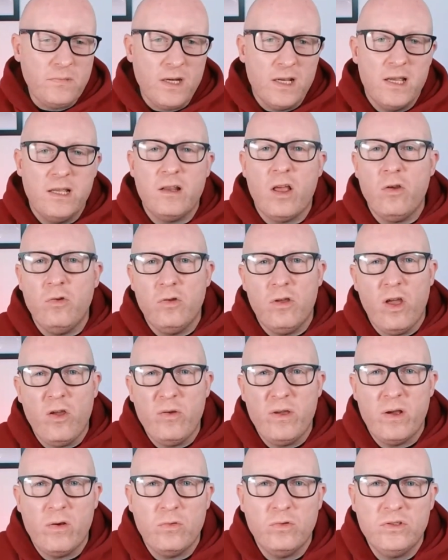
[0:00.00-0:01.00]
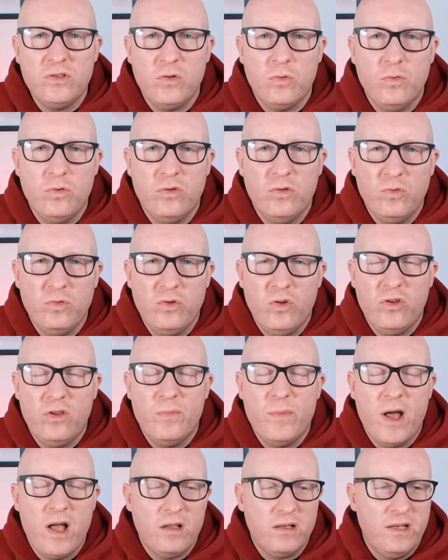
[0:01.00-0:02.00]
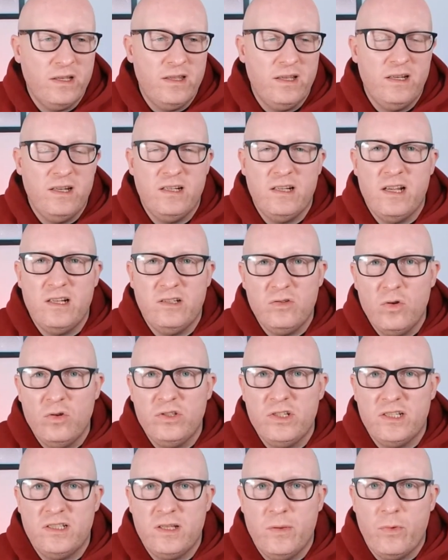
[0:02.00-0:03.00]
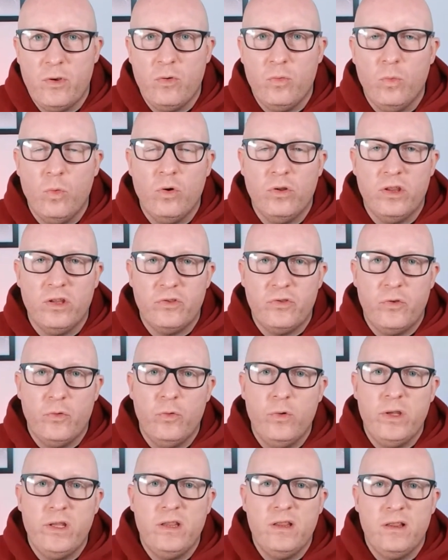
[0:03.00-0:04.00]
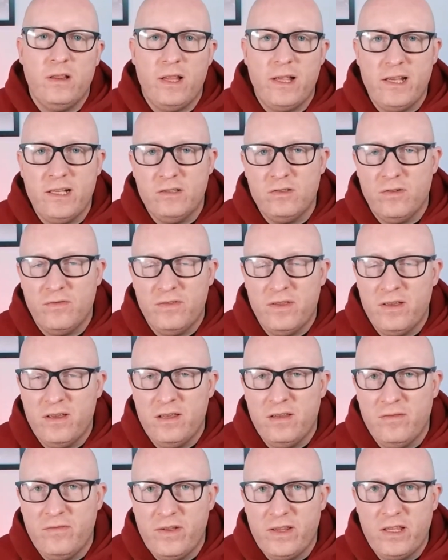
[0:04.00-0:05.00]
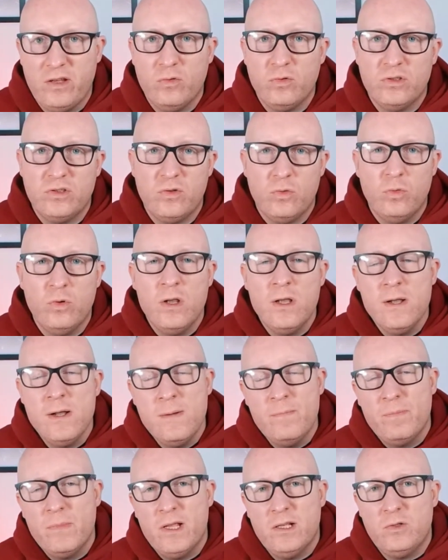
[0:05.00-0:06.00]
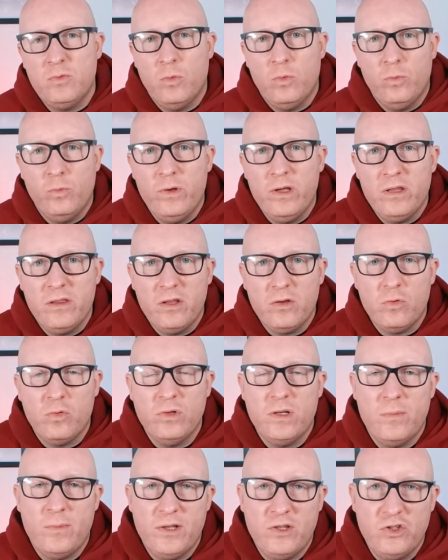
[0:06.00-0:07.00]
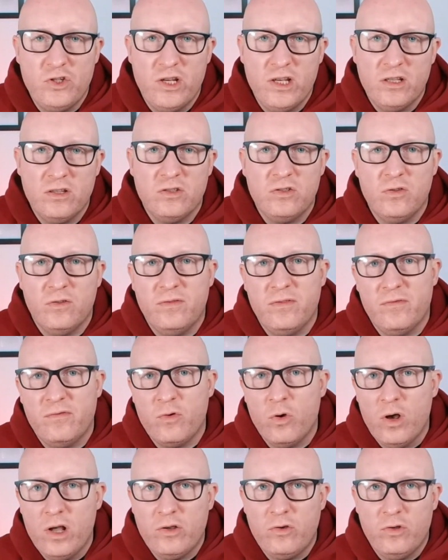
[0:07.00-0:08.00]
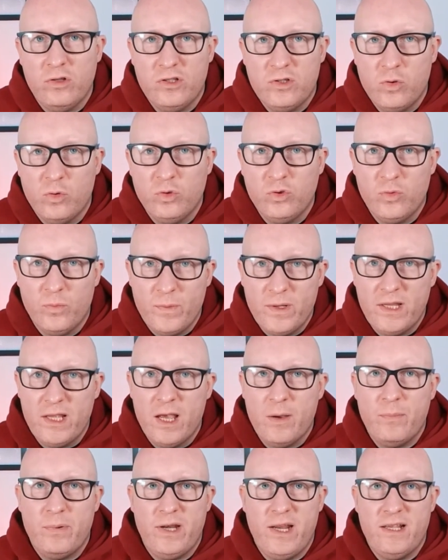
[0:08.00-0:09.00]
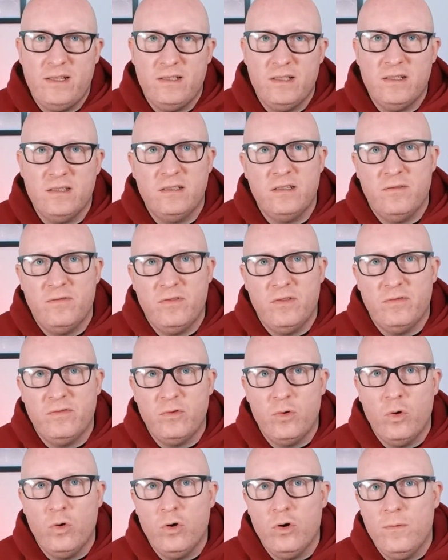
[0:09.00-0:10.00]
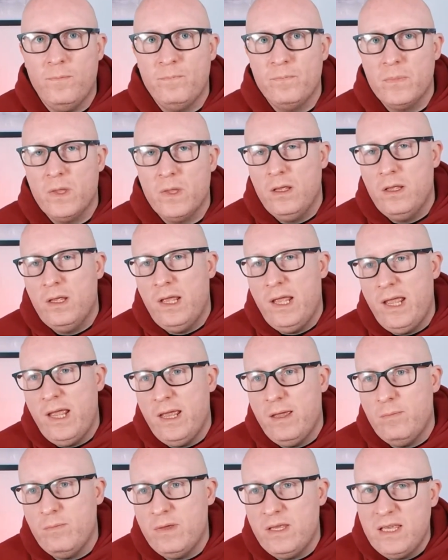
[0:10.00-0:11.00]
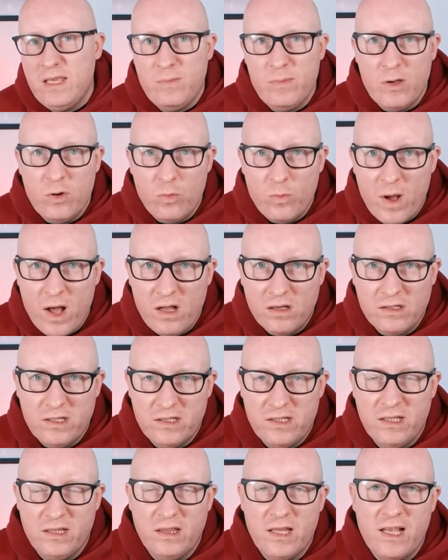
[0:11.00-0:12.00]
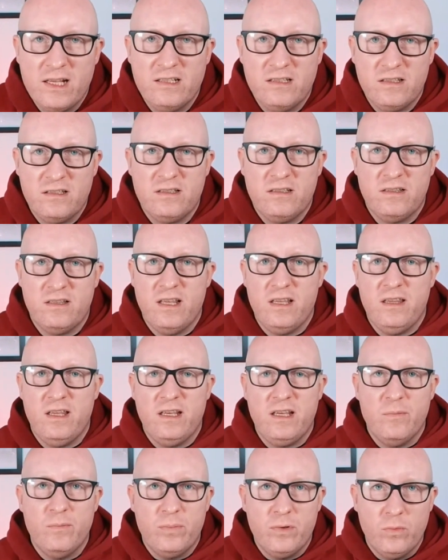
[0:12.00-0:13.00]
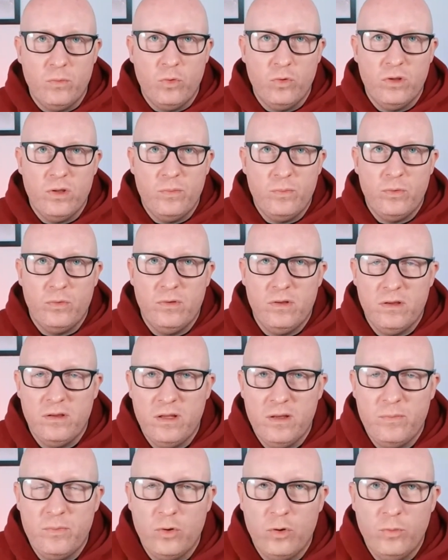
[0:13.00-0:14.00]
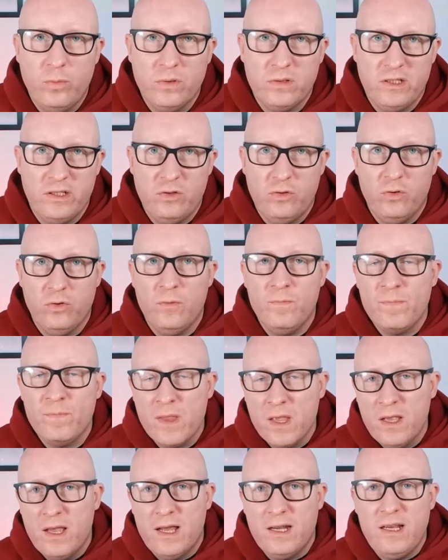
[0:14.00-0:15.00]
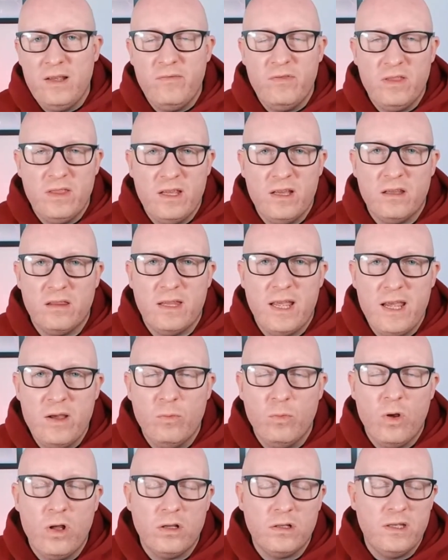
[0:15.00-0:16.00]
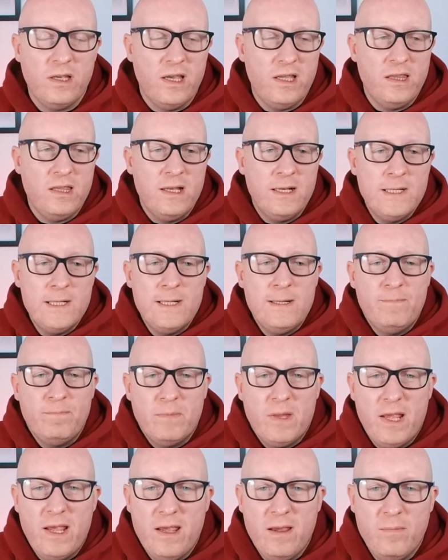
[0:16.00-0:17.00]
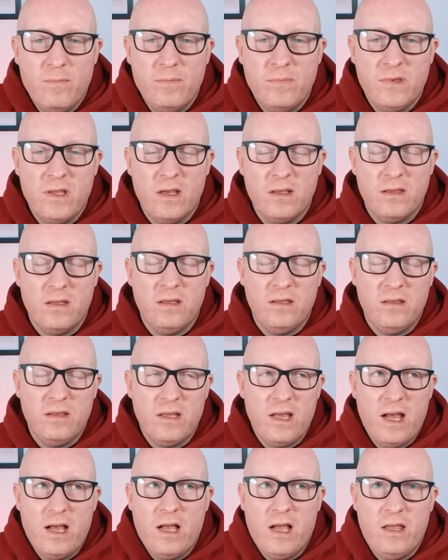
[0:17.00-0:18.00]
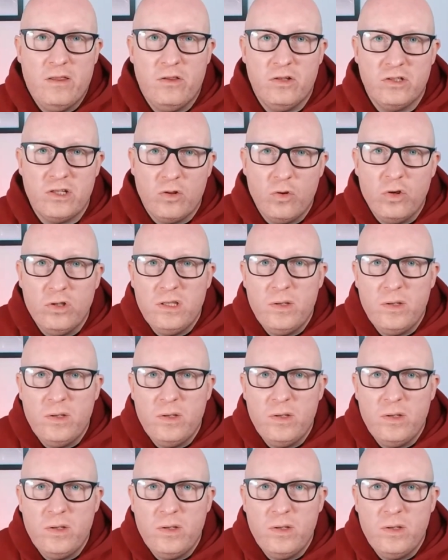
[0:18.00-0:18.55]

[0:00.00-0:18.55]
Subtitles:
And how else they'll do the marketing? It's not just about what they're doing, like some of the videos, though, it's where they're going to be sharing. So if they've got a good social media presence, if they've got email marketing lists that they can promote the property to, and even their networking, there's a lot